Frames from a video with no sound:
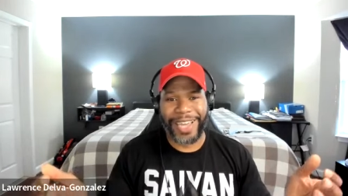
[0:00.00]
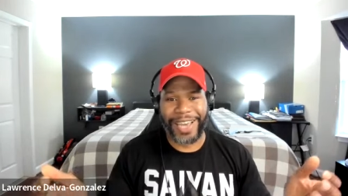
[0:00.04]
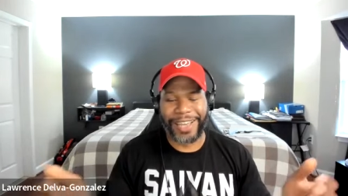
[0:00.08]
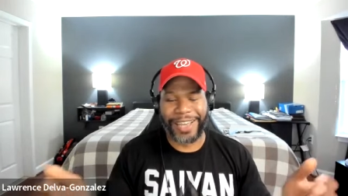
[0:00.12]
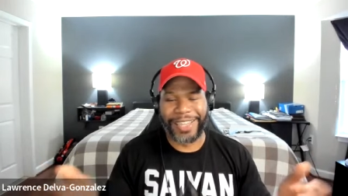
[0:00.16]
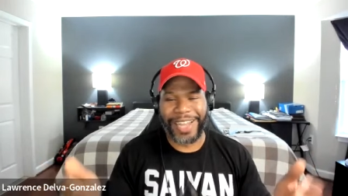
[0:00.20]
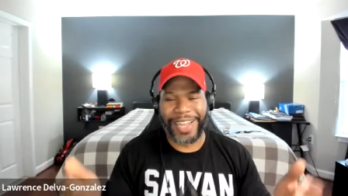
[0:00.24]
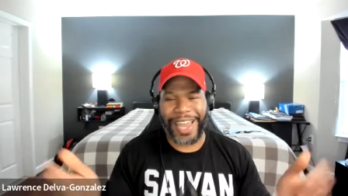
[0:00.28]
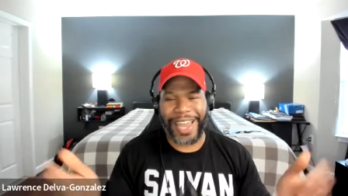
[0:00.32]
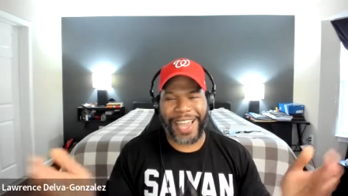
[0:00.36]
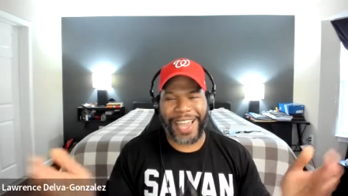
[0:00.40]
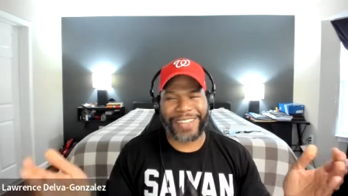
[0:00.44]
uh,
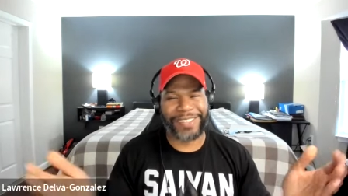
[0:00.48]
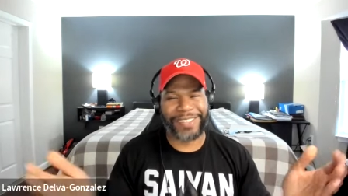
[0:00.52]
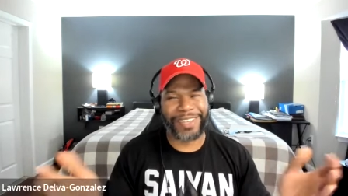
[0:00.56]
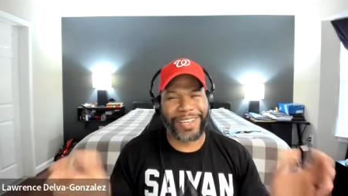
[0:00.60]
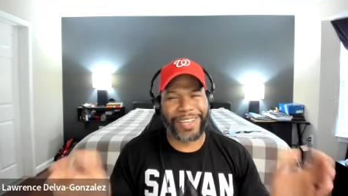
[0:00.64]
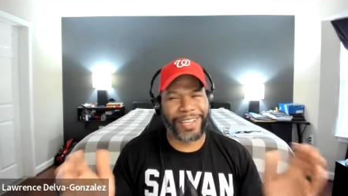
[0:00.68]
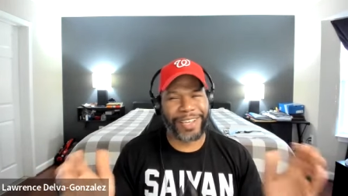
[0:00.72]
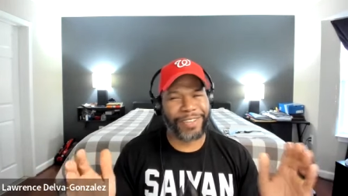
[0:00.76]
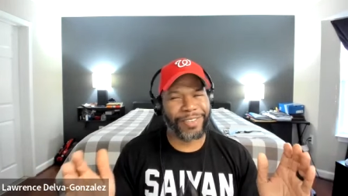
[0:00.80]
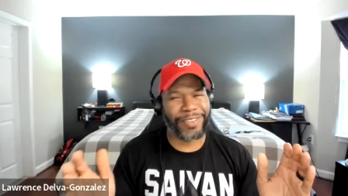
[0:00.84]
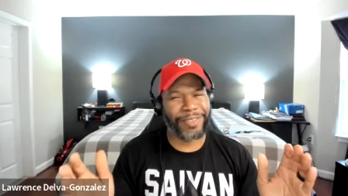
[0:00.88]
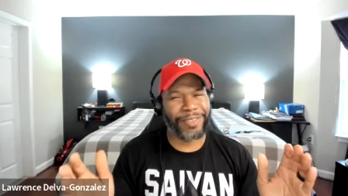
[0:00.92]
the last,
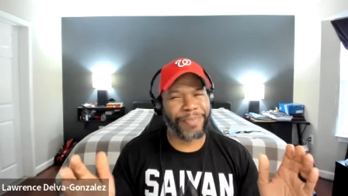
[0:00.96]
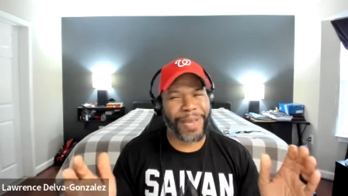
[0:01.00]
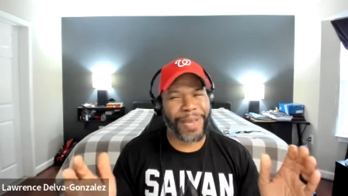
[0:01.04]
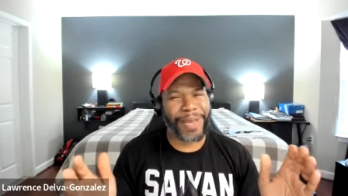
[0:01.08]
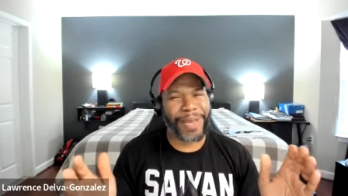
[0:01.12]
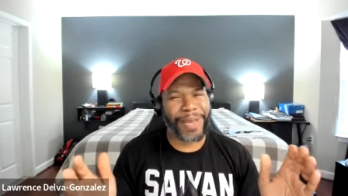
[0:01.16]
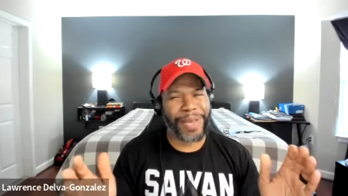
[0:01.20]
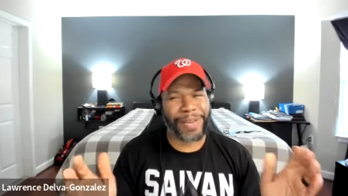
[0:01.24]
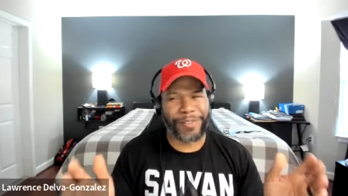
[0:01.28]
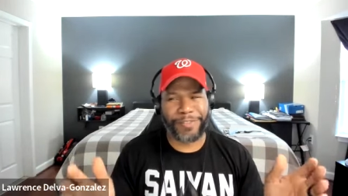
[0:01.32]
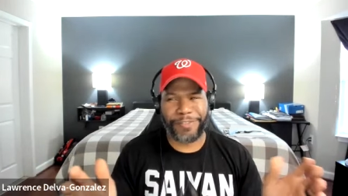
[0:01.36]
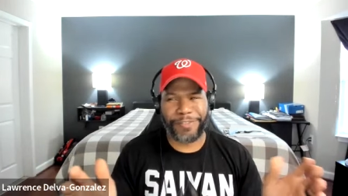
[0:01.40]
yeah, it might
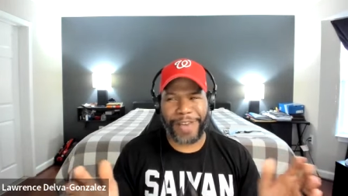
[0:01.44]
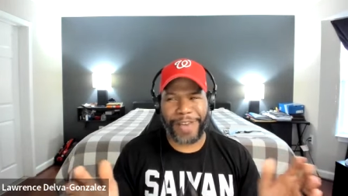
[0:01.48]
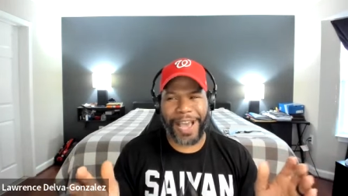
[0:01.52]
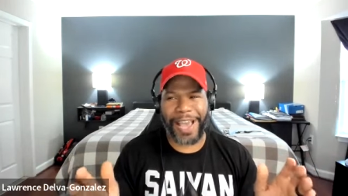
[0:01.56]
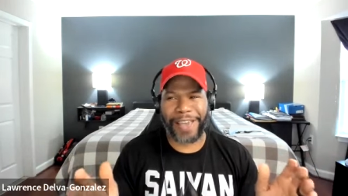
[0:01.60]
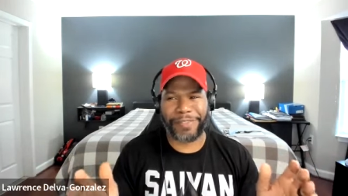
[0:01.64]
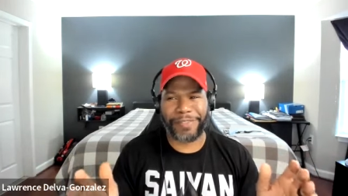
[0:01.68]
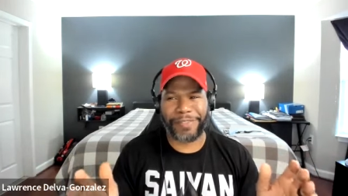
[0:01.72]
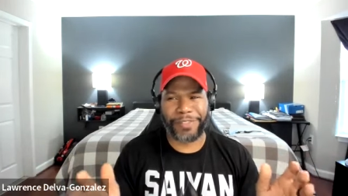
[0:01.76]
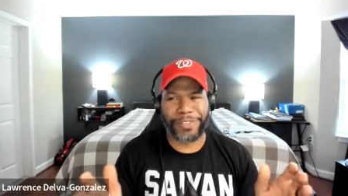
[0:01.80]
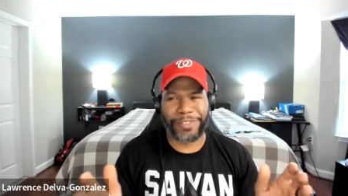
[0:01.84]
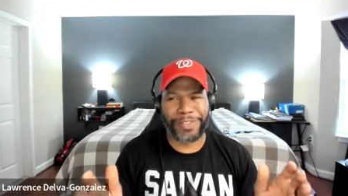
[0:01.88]
have been
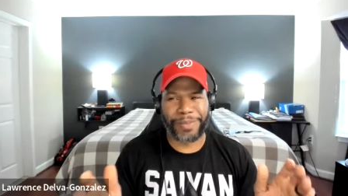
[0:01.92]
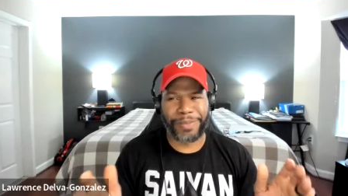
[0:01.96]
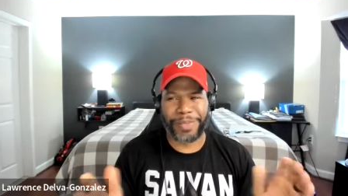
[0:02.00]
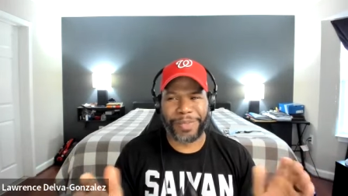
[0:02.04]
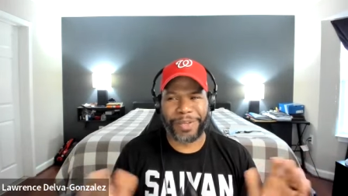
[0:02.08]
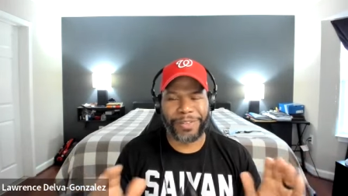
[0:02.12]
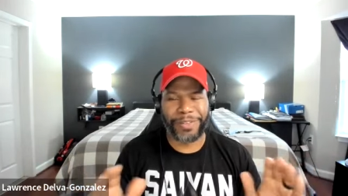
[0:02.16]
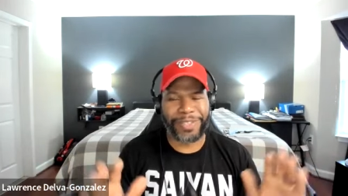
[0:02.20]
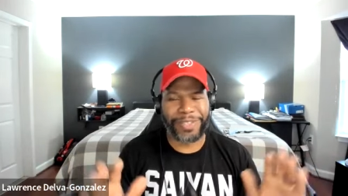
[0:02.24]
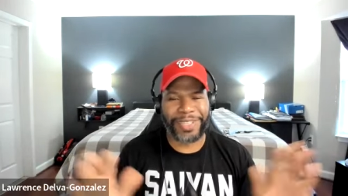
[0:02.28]
five or something.